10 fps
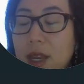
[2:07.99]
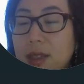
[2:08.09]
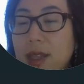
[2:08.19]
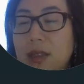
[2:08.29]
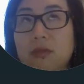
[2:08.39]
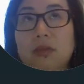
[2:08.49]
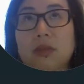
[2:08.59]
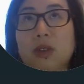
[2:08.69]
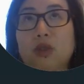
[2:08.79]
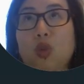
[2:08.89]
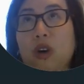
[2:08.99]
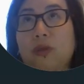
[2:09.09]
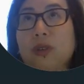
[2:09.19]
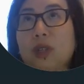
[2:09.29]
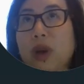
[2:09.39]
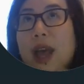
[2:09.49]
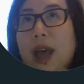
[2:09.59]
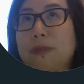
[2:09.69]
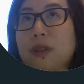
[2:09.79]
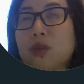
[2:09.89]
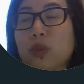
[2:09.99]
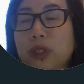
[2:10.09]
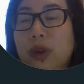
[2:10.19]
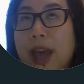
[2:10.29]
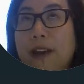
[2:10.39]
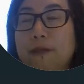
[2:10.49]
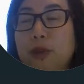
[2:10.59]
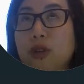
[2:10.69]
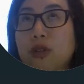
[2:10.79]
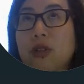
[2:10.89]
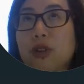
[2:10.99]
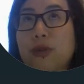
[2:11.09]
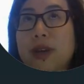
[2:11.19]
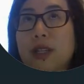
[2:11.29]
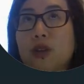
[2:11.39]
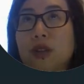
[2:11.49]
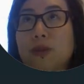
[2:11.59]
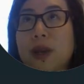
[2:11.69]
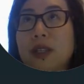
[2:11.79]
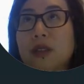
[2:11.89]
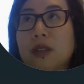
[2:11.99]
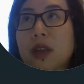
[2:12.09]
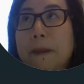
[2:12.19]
then normally what happens when you have personal medical expense